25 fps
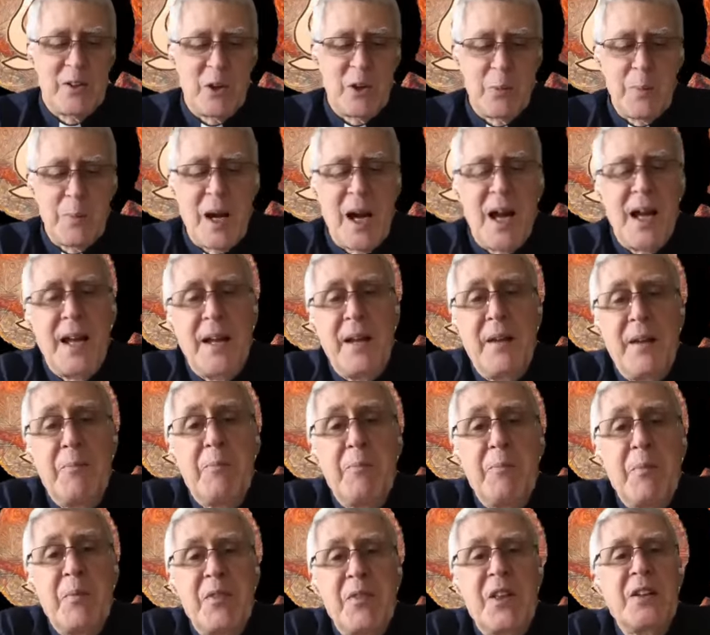So my
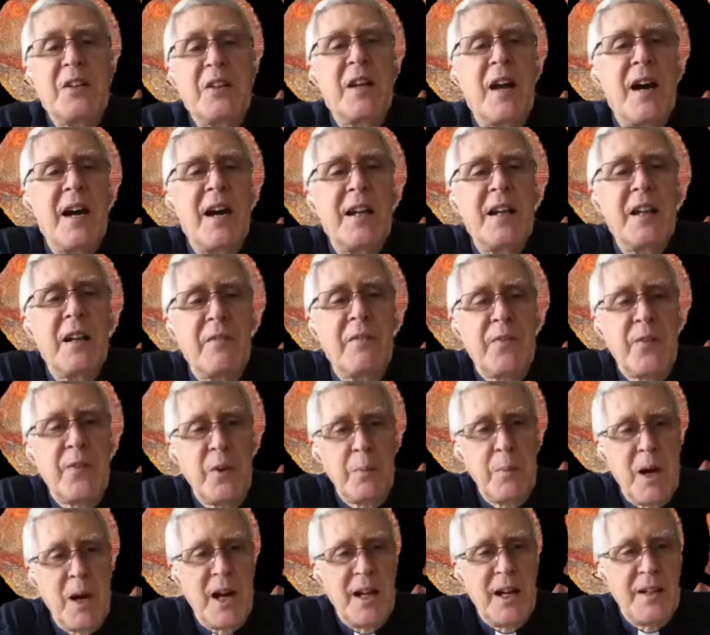the title
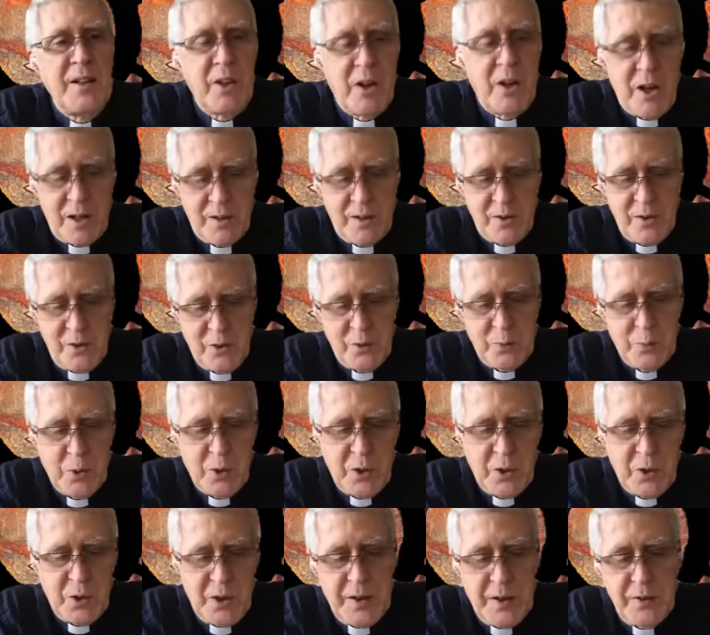for my talk this
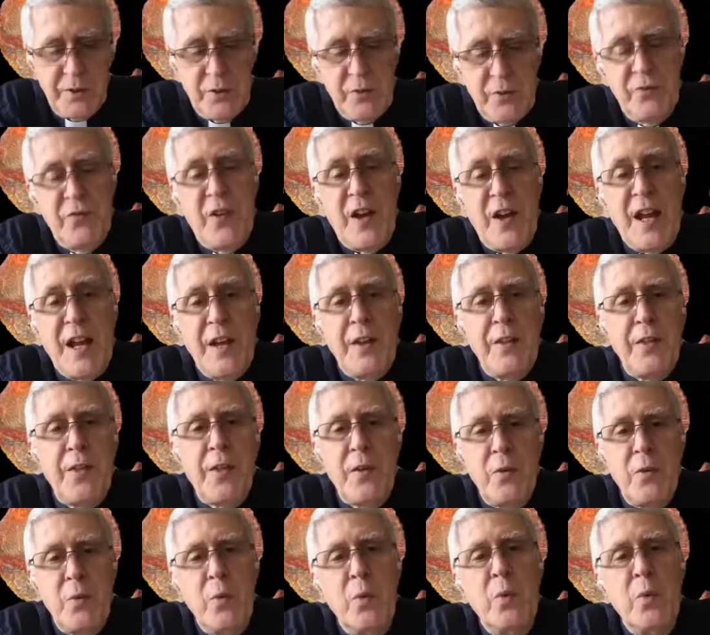morning is Faith,